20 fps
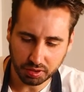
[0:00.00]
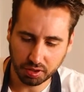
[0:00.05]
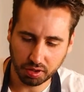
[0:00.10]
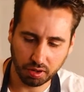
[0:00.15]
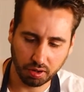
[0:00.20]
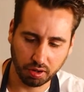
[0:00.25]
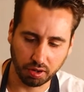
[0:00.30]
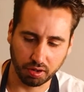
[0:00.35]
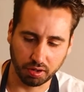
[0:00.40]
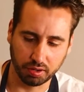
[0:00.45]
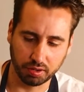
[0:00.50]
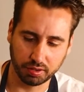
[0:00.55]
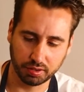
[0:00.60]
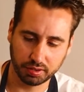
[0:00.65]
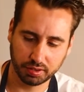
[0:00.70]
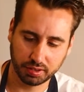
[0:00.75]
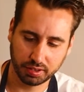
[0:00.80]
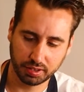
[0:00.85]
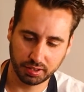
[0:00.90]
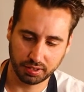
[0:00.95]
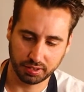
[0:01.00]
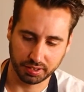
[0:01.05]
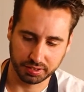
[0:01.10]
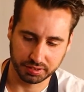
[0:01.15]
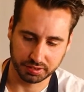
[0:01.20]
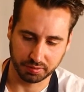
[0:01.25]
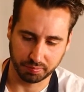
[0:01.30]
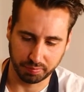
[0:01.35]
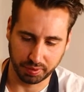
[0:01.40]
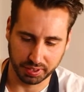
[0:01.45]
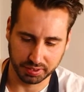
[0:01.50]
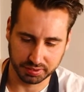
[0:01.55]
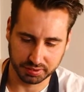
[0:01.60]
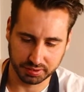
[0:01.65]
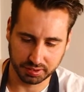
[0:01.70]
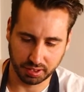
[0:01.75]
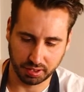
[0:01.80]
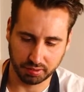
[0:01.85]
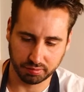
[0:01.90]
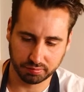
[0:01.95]
Oh, that's the best
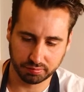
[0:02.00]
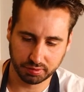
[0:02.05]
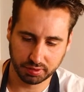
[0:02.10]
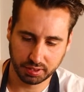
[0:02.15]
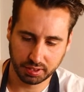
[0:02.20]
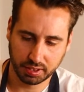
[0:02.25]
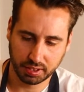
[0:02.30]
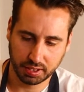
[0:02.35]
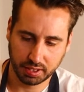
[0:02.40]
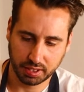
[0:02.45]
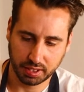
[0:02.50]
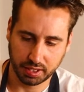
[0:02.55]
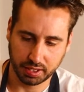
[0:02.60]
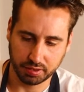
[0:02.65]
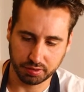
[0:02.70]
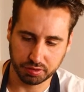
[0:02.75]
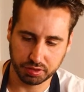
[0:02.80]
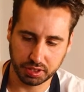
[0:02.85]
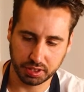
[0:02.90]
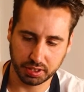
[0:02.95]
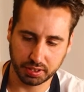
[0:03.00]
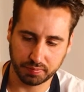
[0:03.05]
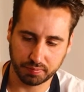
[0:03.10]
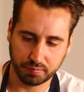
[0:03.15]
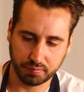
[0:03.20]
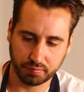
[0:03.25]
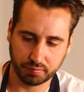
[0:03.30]
stuff. And you see,